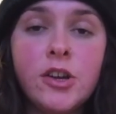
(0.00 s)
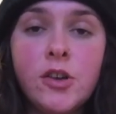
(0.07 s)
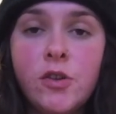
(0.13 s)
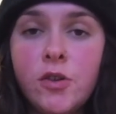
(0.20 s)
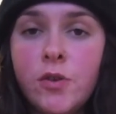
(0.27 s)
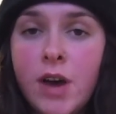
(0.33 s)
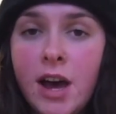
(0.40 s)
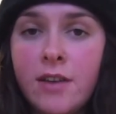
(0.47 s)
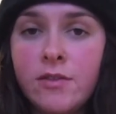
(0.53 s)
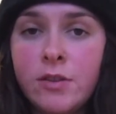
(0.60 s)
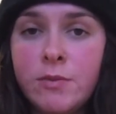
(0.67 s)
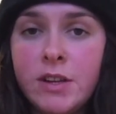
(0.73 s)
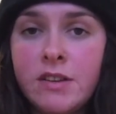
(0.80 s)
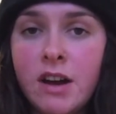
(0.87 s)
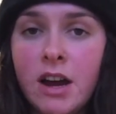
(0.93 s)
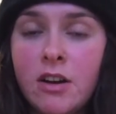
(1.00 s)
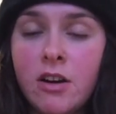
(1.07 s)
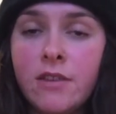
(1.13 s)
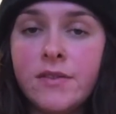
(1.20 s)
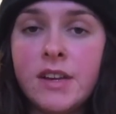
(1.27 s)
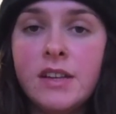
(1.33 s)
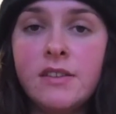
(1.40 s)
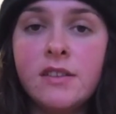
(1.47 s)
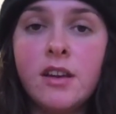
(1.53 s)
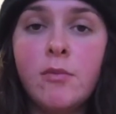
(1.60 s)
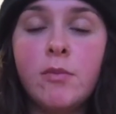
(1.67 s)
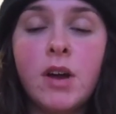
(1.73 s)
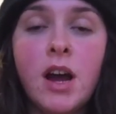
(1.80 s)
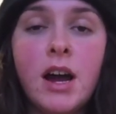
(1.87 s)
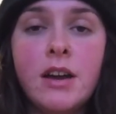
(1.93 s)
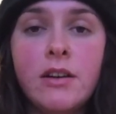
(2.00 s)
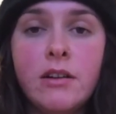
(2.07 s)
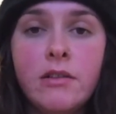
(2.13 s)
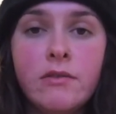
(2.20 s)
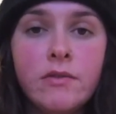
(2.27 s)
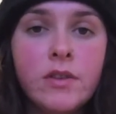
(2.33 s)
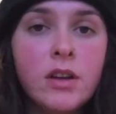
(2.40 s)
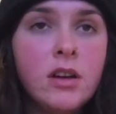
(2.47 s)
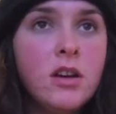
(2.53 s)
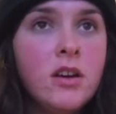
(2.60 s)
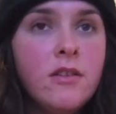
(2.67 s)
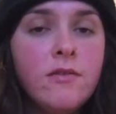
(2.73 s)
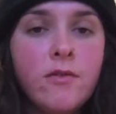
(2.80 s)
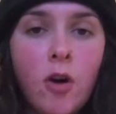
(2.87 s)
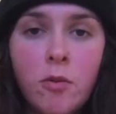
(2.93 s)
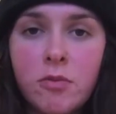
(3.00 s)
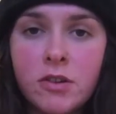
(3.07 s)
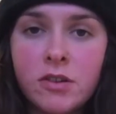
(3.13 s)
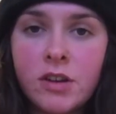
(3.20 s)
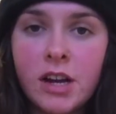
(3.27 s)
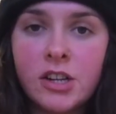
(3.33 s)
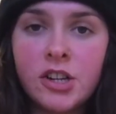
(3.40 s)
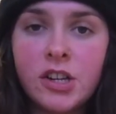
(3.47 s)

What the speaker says: you do have to be tied off in some kind of fall protection